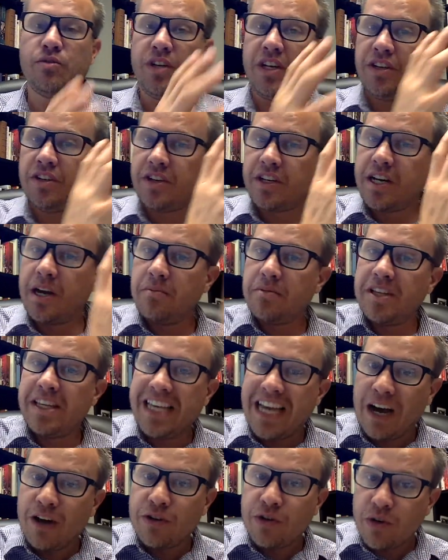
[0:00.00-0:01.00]
either come to the
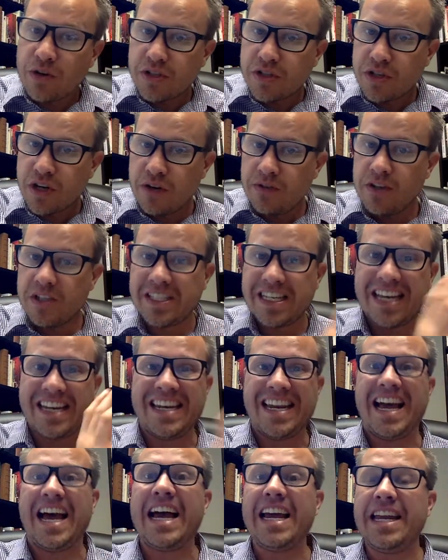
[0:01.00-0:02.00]
outdoor service at
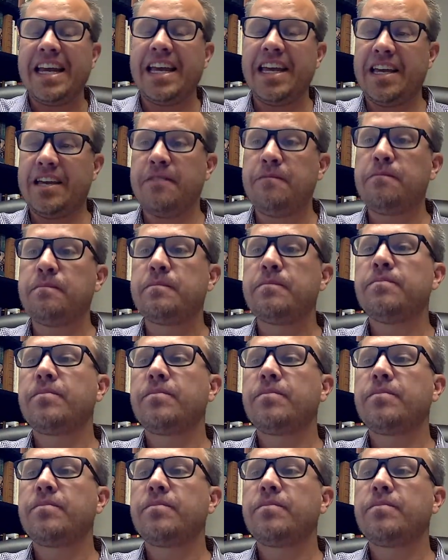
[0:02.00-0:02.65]
9 a.m.